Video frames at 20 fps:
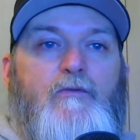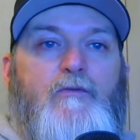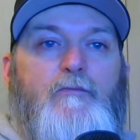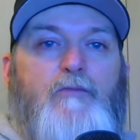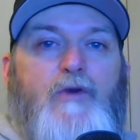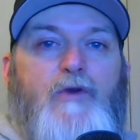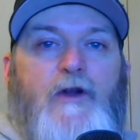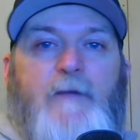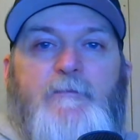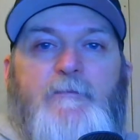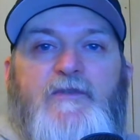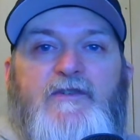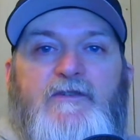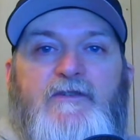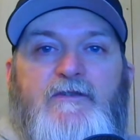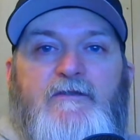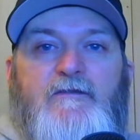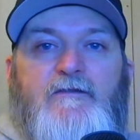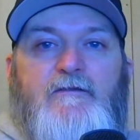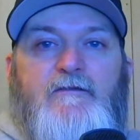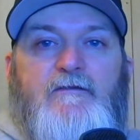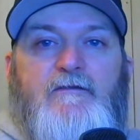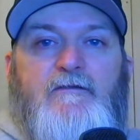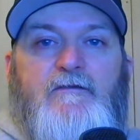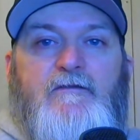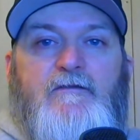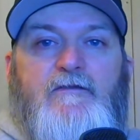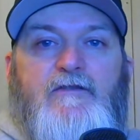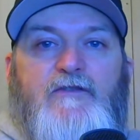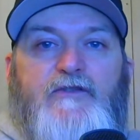preps
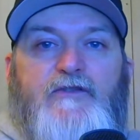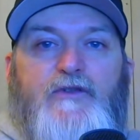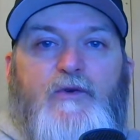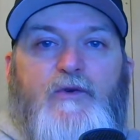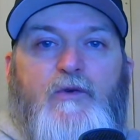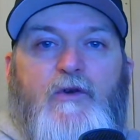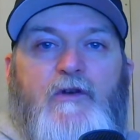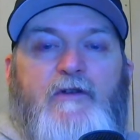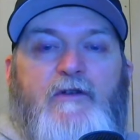stored.